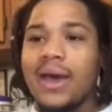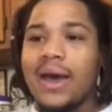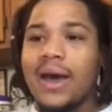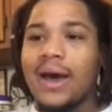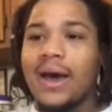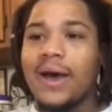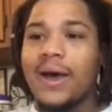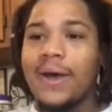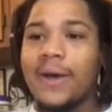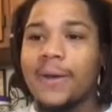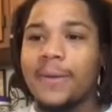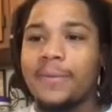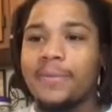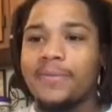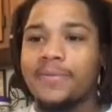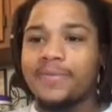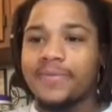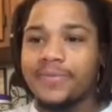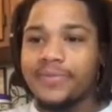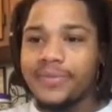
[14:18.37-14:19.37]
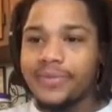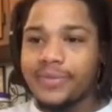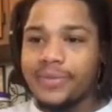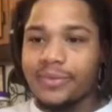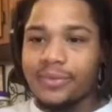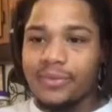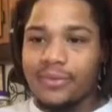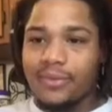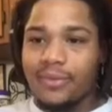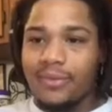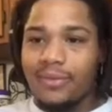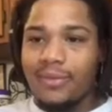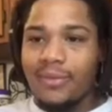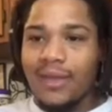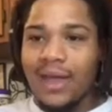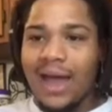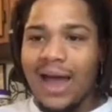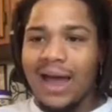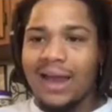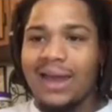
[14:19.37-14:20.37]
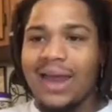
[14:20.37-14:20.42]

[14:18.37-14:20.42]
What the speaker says: I